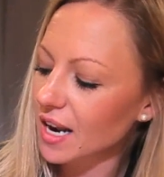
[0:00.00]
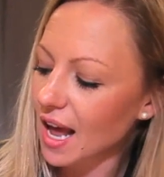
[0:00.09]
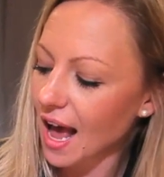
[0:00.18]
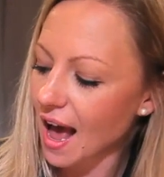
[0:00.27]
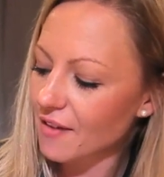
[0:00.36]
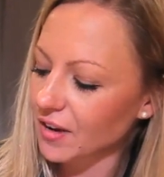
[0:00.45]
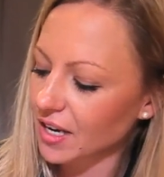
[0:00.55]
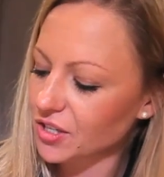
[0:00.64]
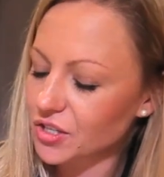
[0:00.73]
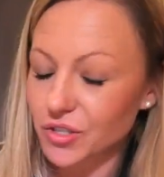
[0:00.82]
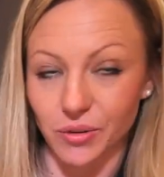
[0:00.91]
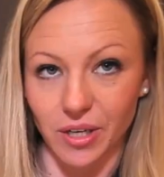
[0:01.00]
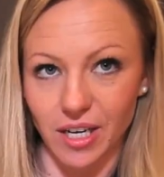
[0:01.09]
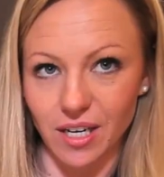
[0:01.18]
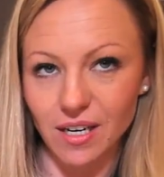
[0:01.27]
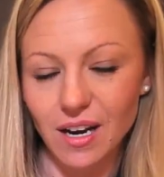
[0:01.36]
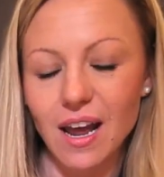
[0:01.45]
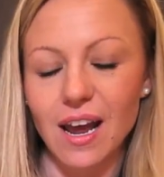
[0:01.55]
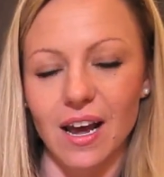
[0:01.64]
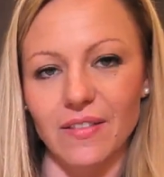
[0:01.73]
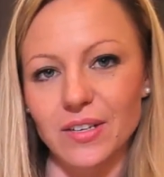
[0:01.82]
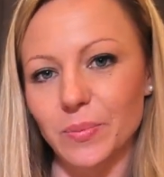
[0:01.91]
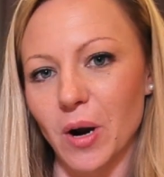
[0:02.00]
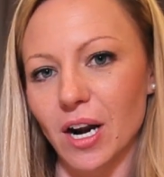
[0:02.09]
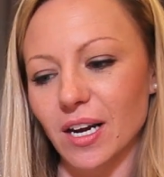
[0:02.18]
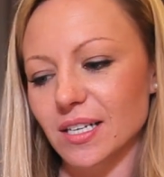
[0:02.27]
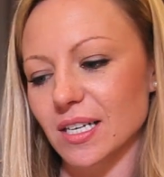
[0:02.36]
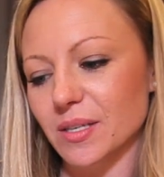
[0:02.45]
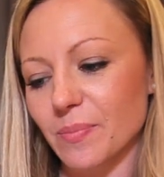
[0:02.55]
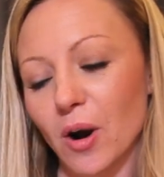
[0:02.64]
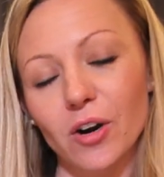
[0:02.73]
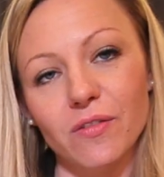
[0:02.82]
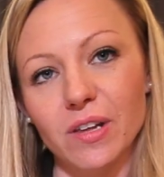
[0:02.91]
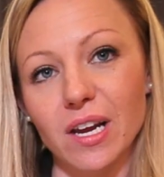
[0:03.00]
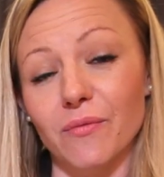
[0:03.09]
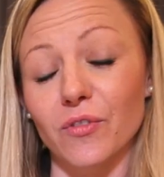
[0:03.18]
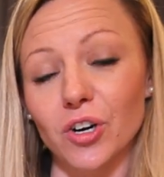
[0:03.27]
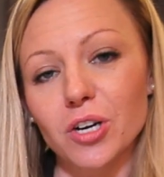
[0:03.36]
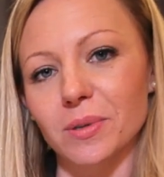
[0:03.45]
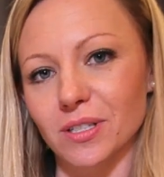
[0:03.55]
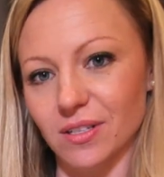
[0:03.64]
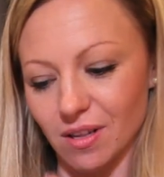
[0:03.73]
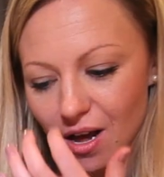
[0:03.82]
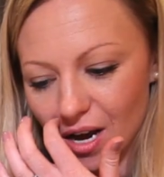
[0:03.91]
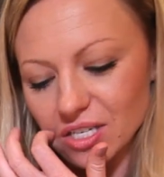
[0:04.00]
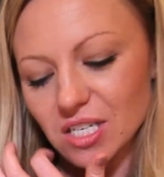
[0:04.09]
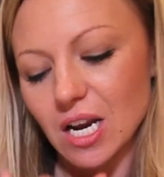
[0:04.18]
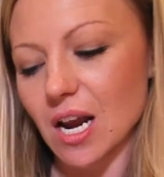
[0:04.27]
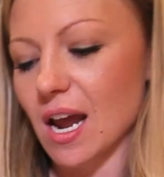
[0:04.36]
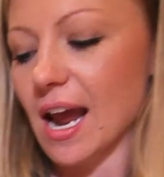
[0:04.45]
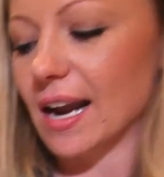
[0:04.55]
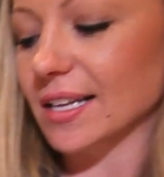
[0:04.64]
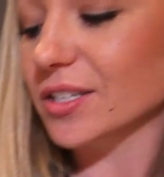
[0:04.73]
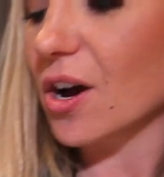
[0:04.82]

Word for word: and a half inch screen and this product is part of the convertibles launch and it's